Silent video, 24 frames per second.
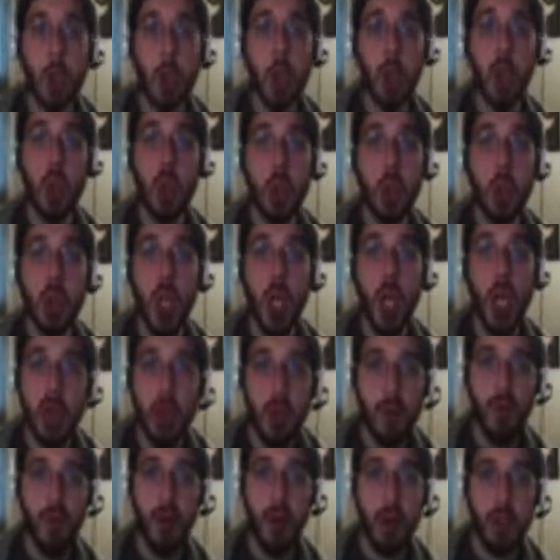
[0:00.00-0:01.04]
Thank you for all
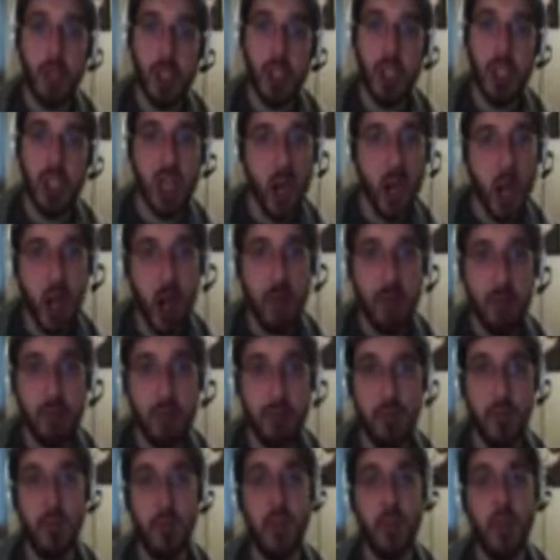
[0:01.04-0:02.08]
this stuff.
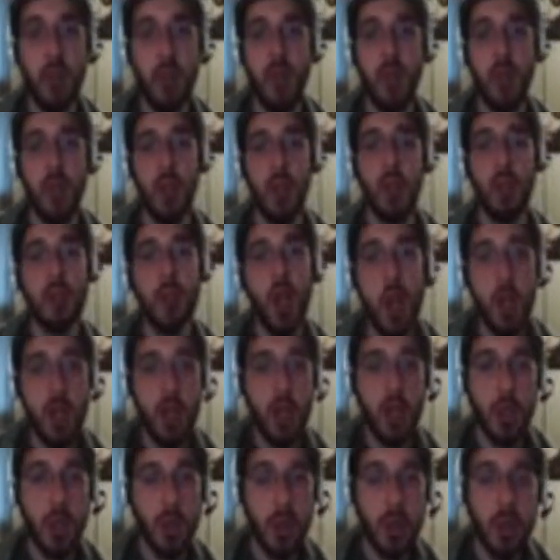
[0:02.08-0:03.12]
Thank
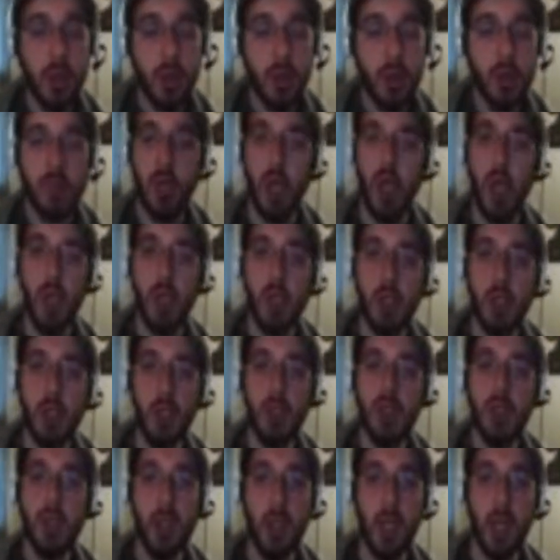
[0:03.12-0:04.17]
you. Thank you.
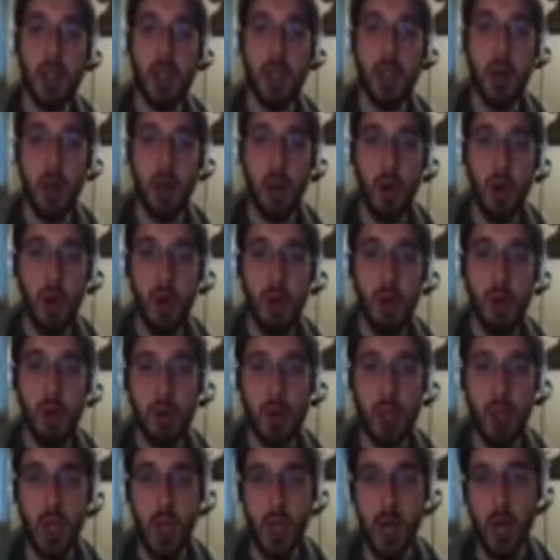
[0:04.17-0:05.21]
Let's go. Don't
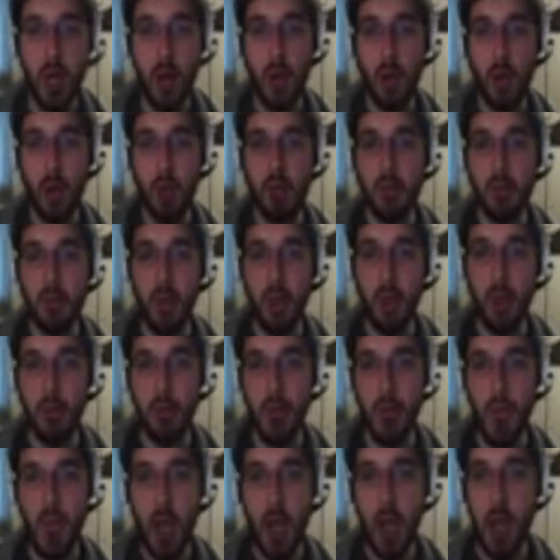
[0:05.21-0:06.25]
care. Don't care.
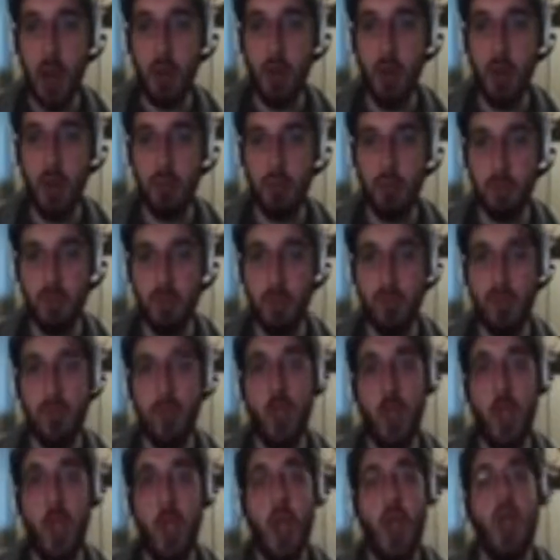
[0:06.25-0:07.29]
Don't.
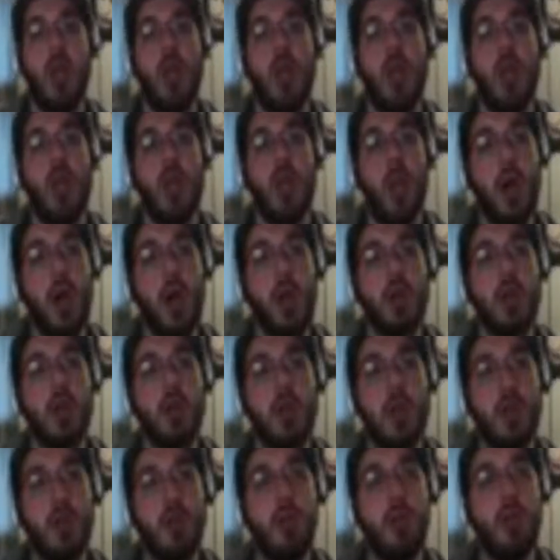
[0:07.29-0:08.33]
I don't
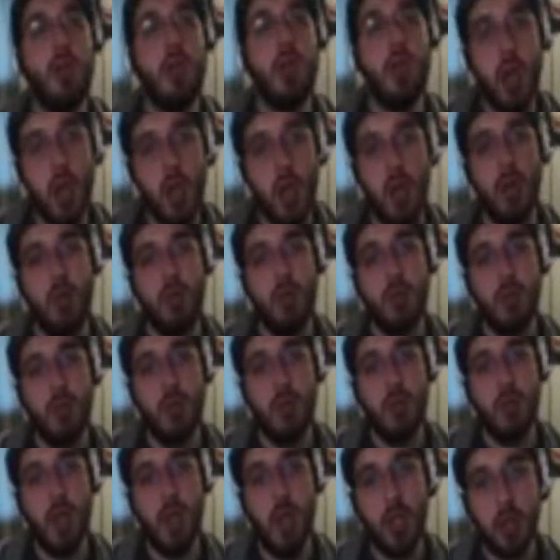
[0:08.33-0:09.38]
care. I
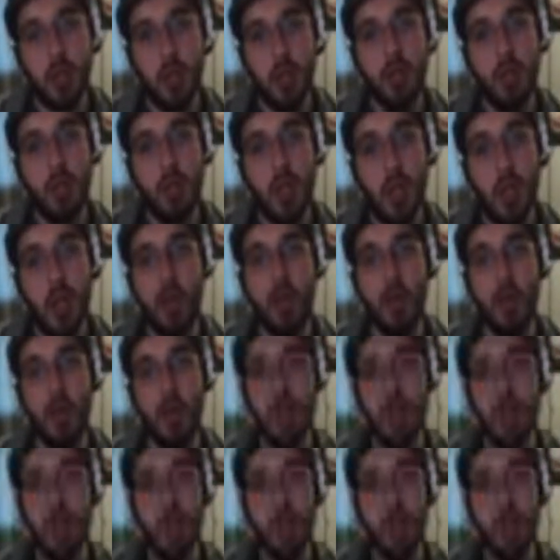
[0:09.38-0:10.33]
don't care. Ooh,